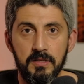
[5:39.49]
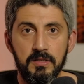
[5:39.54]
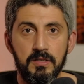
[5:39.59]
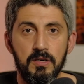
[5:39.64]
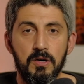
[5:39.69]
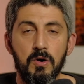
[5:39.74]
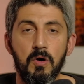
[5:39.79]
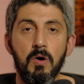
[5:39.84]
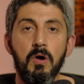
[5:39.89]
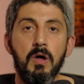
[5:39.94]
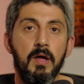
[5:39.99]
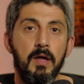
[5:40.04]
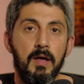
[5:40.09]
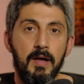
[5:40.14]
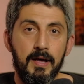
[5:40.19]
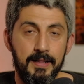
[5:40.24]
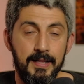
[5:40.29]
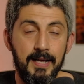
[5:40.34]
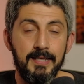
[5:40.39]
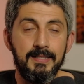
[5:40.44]
So
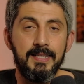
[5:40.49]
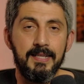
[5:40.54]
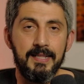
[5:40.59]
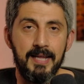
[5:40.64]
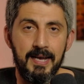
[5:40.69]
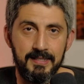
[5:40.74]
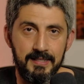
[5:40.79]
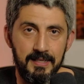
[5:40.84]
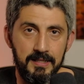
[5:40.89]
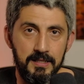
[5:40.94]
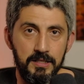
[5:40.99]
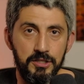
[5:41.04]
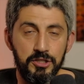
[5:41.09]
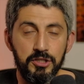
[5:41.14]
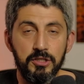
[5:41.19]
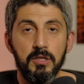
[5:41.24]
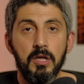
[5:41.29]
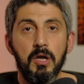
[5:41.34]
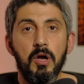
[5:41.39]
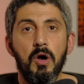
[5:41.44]
that's a nice
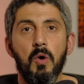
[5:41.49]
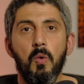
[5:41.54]
addition.